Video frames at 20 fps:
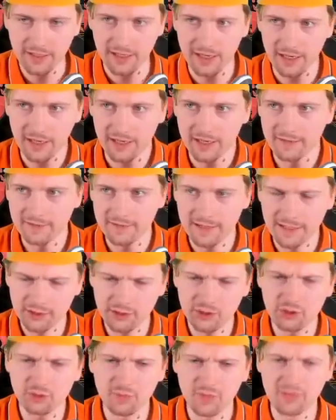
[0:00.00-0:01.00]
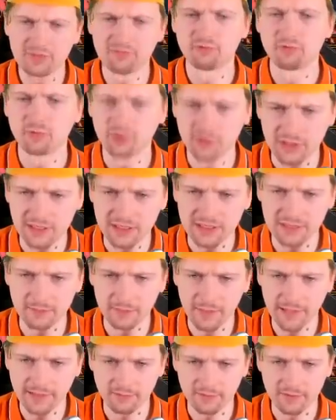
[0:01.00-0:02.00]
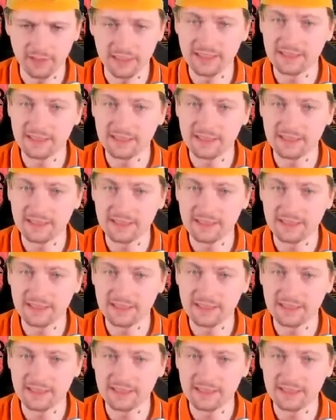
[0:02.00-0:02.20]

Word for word: And that should be a really easy battle,